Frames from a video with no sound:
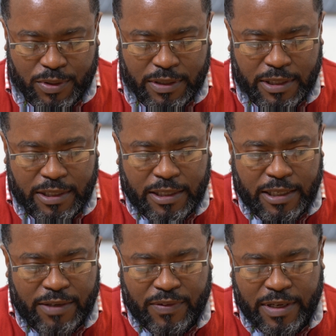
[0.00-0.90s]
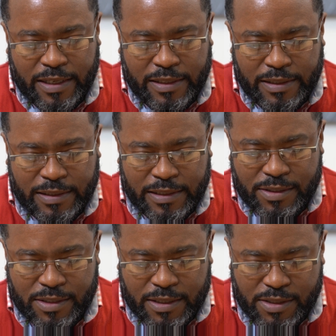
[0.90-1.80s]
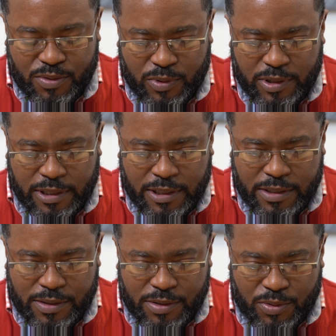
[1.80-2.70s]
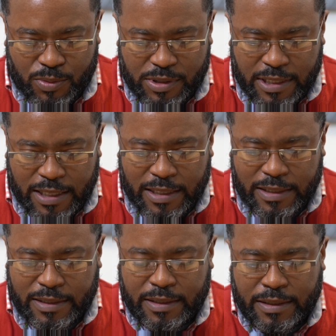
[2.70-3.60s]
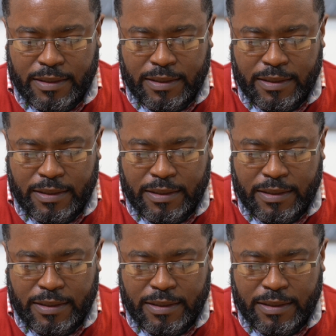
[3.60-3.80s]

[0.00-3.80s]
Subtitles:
adore have had incidents with suicide.